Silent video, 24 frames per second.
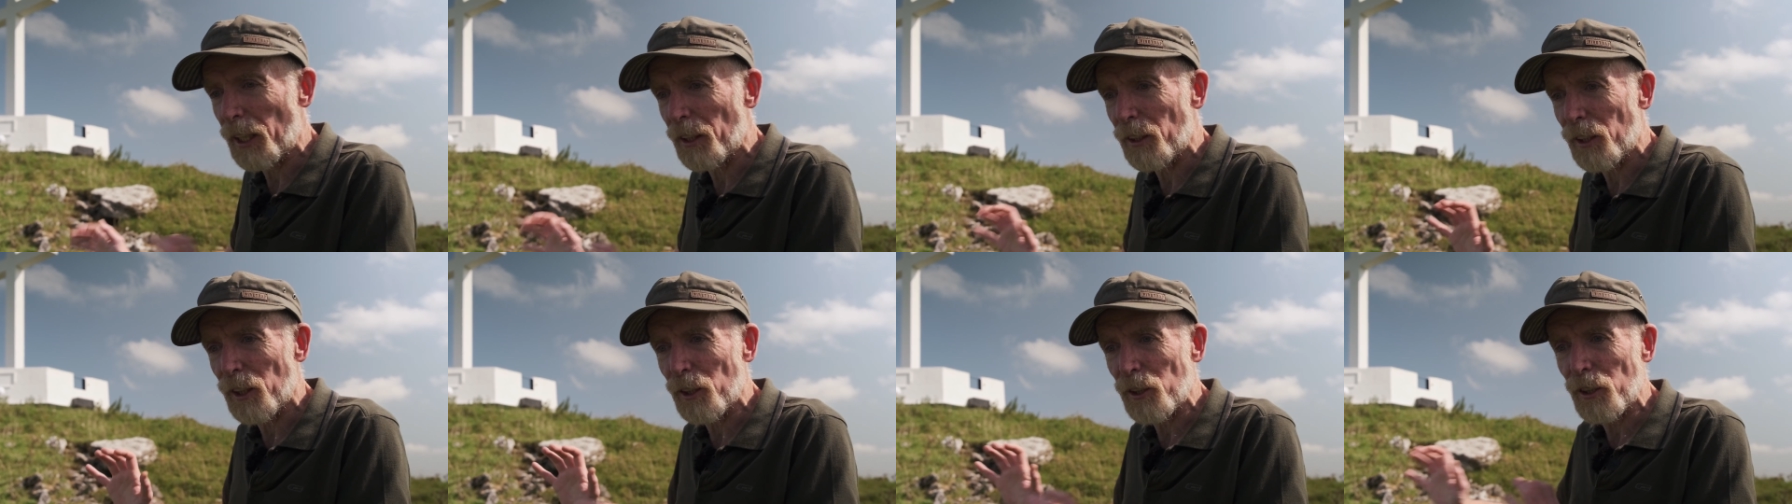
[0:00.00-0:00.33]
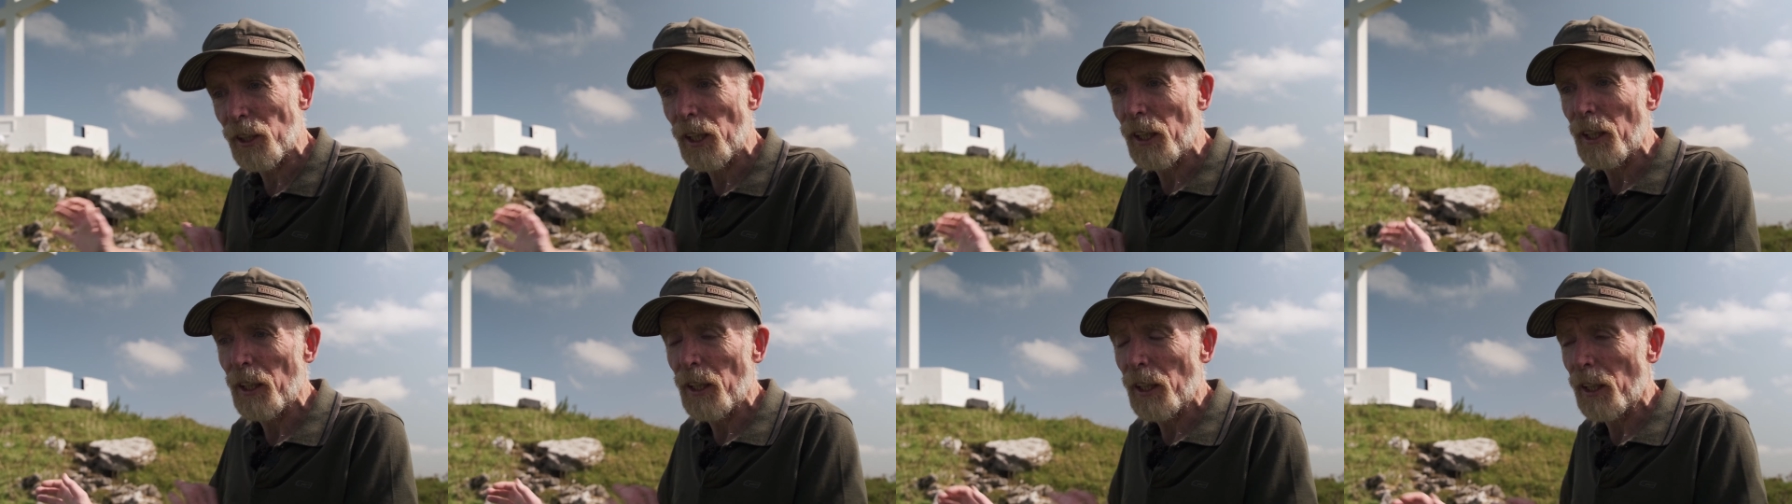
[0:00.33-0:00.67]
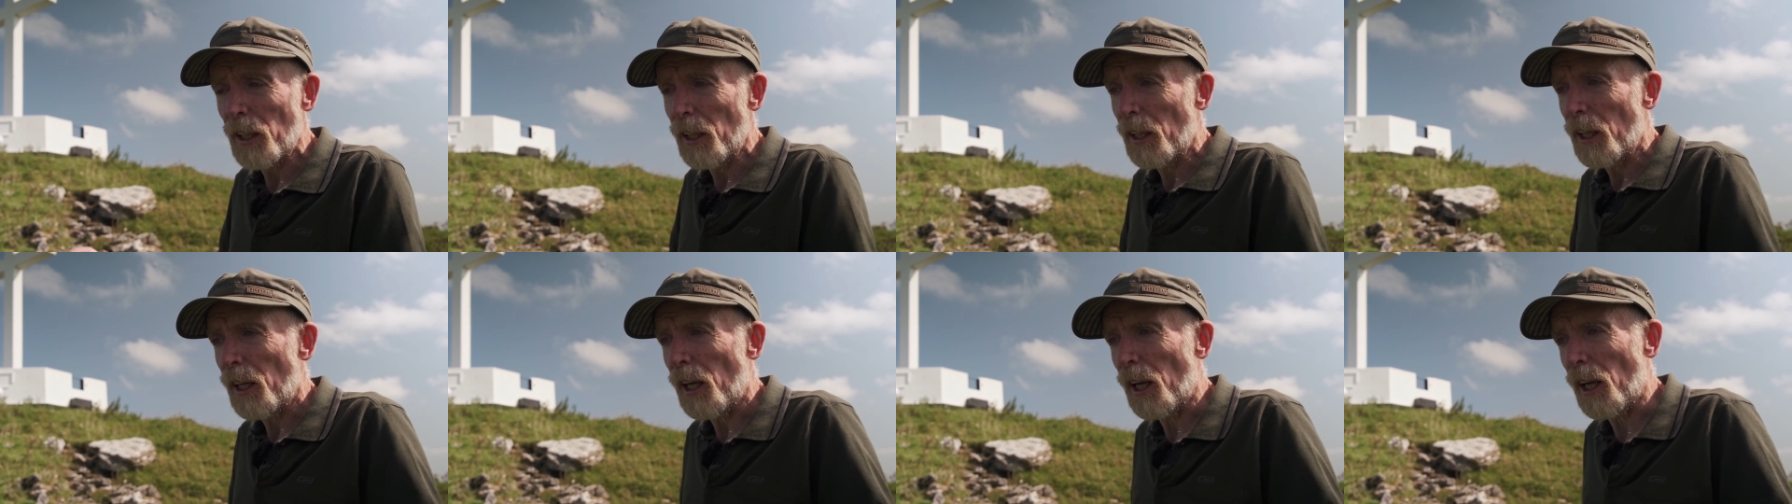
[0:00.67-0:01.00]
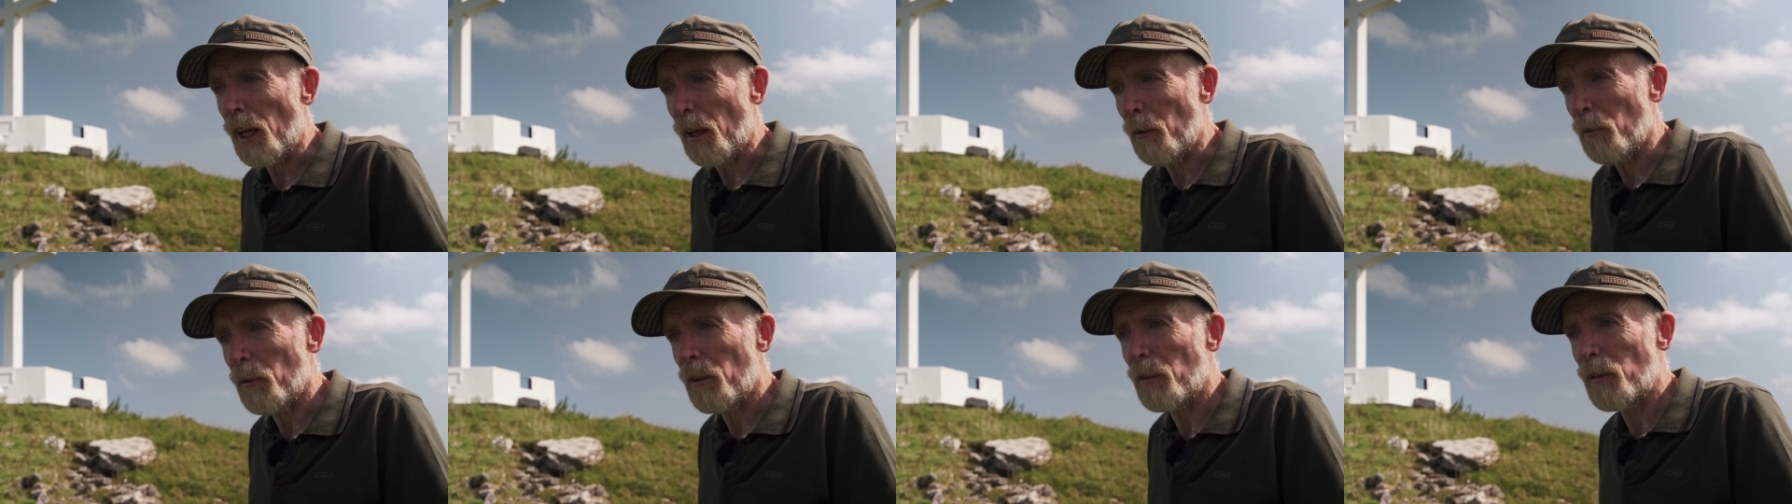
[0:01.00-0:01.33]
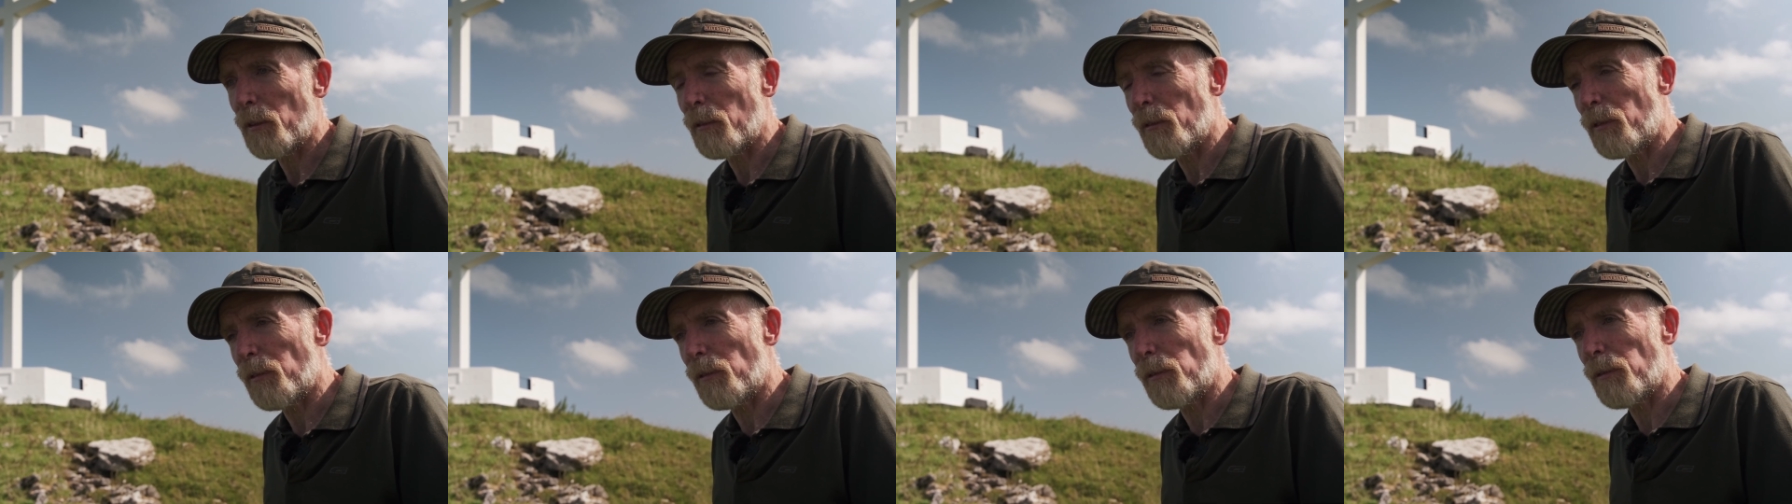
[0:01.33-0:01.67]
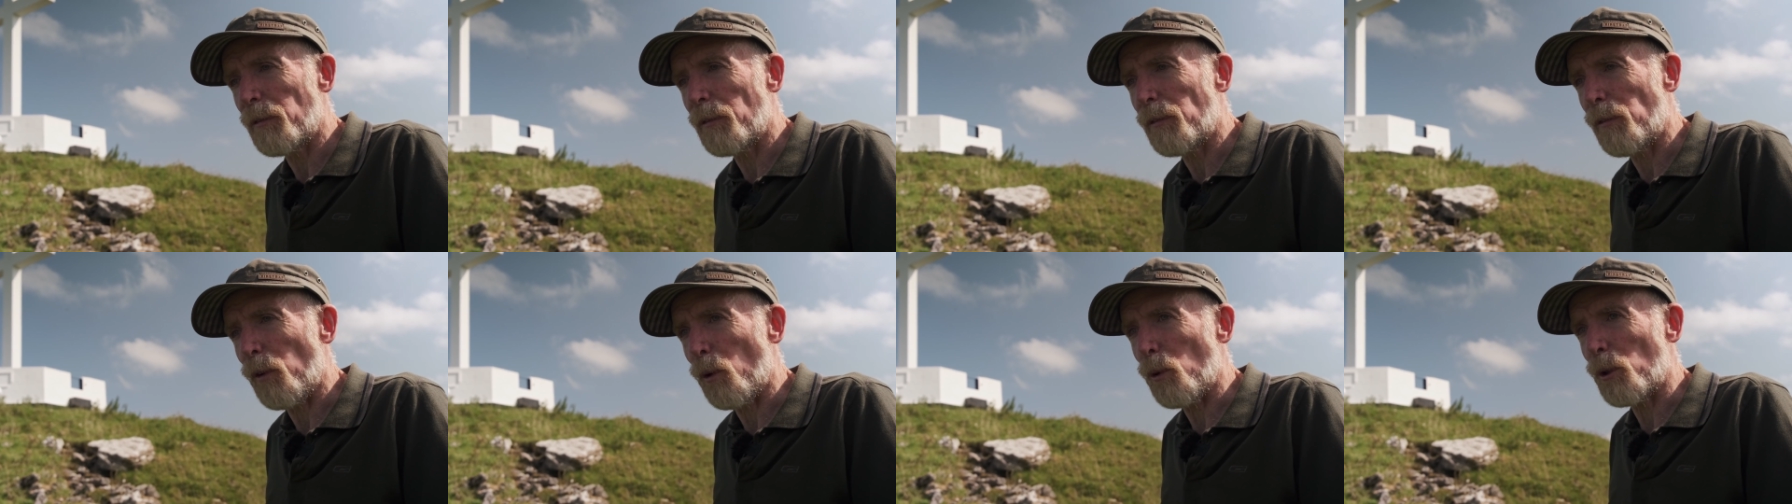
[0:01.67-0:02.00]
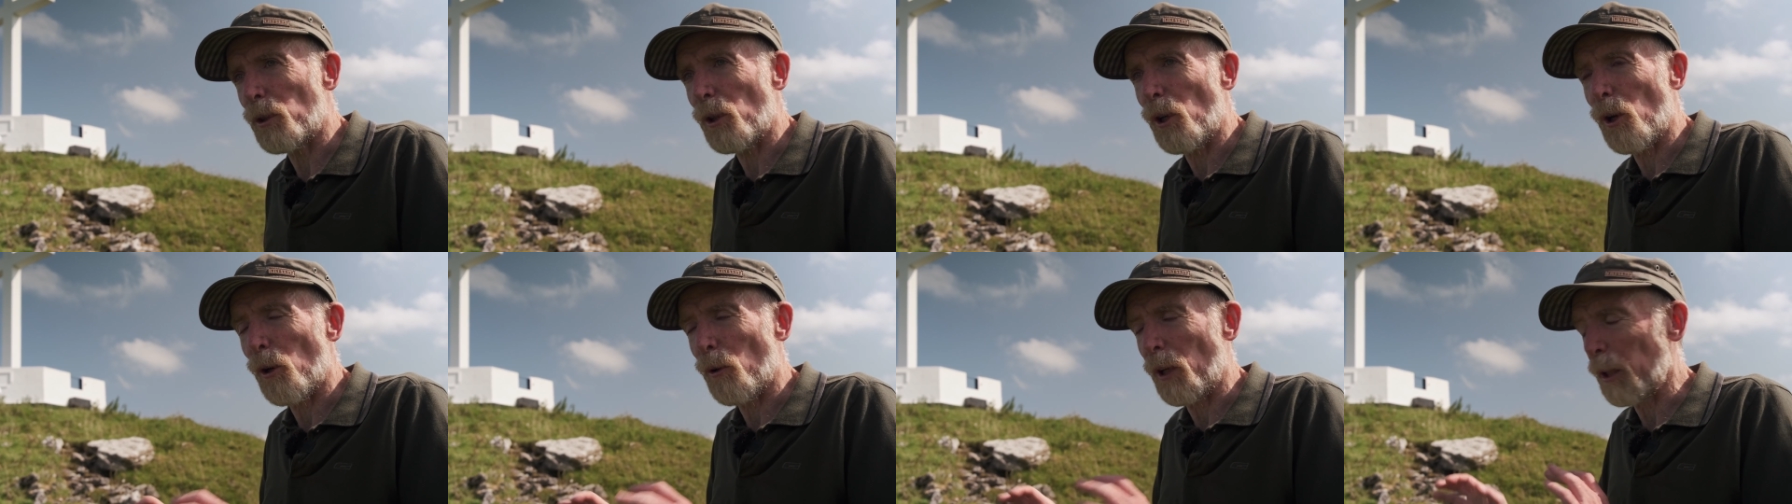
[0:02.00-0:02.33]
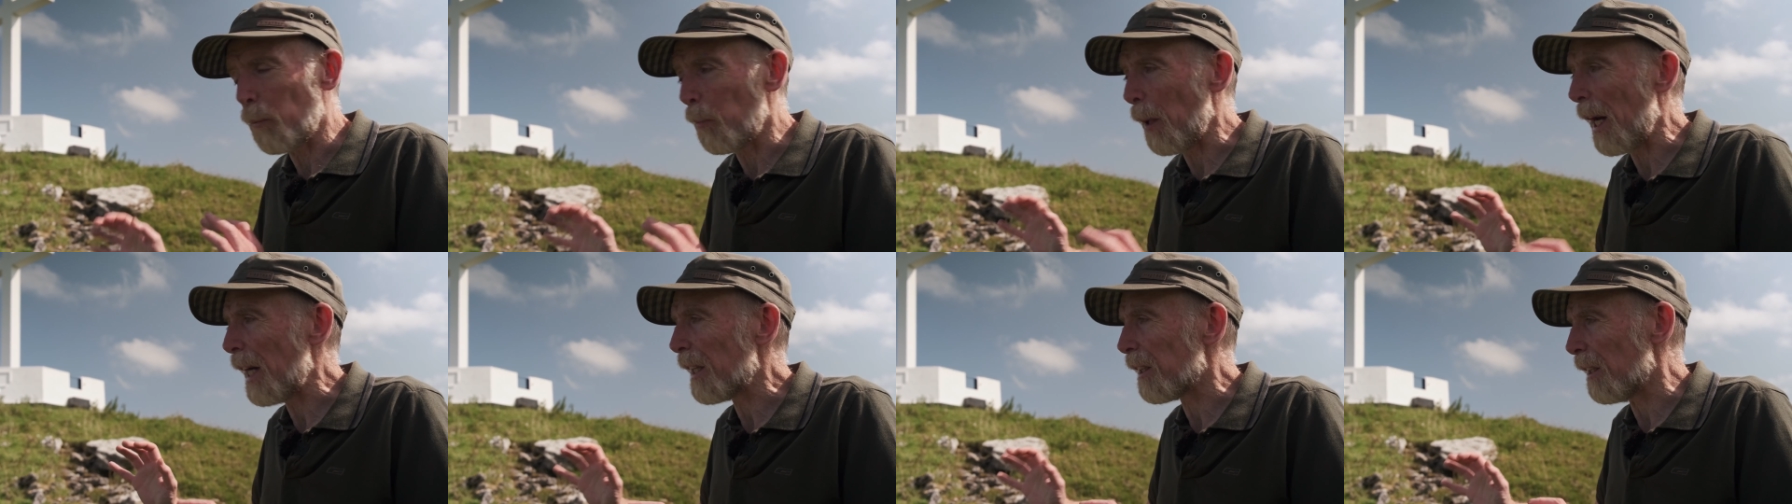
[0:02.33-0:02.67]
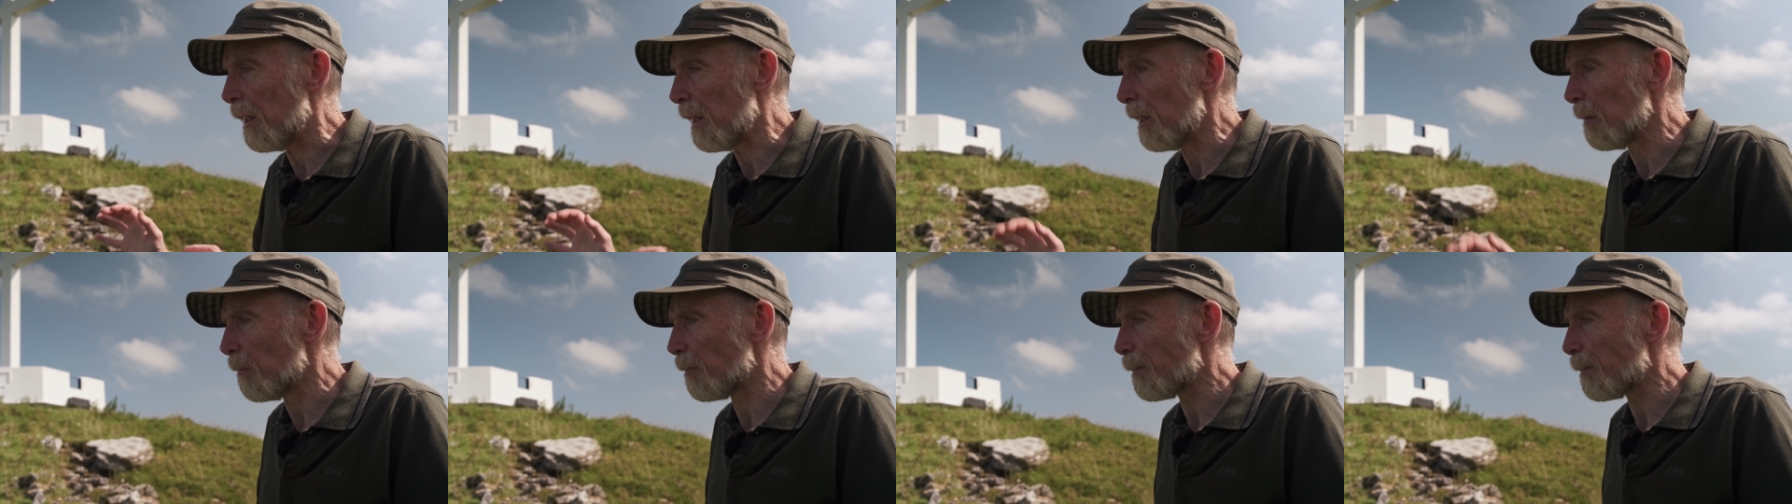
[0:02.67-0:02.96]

in this folkloric battle.